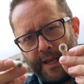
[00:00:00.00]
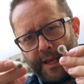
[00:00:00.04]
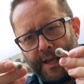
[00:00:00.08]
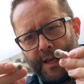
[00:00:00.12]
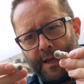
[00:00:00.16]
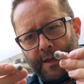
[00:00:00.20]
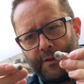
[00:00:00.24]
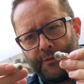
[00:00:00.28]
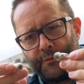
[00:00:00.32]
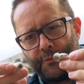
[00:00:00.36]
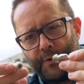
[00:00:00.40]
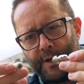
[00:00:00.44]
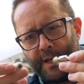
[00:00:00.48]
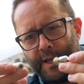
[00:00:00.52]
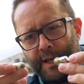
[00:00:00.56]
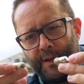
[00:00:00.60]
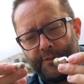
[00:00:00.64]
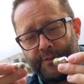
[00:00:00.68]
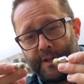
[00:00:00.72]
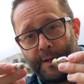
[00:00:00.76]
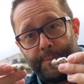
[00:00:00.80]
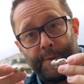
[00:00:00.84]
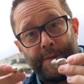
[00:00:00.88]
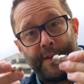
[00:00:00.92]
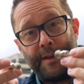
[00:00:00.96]
ears really
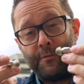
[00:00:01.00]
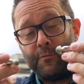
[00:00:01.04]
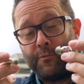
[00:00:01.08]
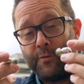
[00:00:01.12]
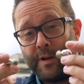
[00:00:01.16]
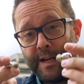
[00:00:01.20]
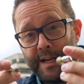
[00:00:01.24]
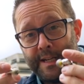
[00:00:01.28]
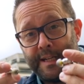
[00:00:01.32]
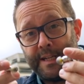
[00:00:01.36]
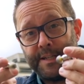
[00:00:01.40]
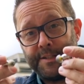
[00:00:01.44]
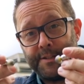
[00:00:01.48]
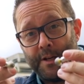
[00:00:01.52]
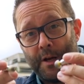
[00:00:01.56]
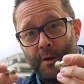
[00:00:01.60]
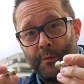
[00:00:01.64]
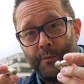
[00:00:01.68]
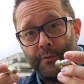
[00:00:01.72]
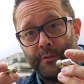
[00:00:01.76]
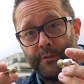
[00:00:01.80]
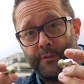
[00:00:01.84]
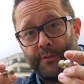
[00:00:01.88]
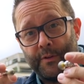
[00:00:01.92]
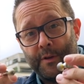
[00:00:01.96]
easily, but they really
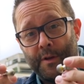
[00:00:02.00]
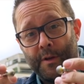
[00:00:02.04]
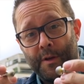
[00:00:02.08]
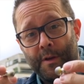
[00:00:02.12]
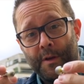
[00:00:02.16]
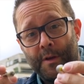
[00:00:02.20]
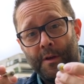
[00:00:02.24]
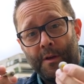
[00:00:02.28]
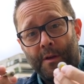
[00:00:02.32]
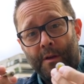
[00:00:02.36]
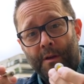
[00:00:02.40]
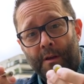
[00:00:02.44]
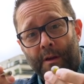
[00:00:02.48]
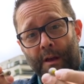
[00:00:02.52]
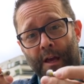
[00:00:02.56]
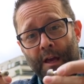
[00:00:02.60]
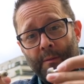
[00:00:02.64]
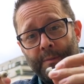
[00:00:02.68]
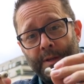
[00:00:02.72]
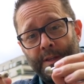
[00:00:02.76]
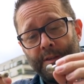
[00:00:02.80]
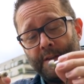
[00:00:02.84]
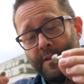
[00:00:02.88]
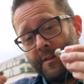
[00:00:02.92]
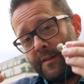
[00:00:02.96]
don't. I
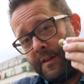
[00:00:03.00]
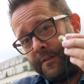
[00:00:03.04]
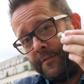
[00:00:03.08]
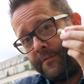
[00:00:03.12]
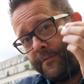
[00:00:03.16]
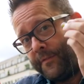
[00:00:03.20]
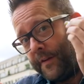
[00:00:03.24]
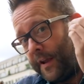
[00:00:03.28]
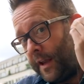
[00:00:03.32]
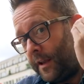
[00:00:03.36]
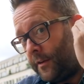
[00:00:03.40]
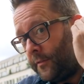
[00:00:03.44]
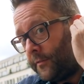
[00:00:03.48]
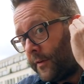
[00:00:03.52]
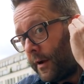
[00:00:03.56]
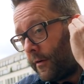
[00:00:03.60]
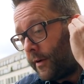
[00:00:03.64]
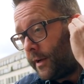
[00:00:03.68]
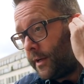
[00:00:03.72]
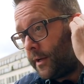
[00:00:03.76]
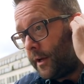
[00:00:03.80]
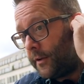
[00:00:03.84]
mean, they fit in very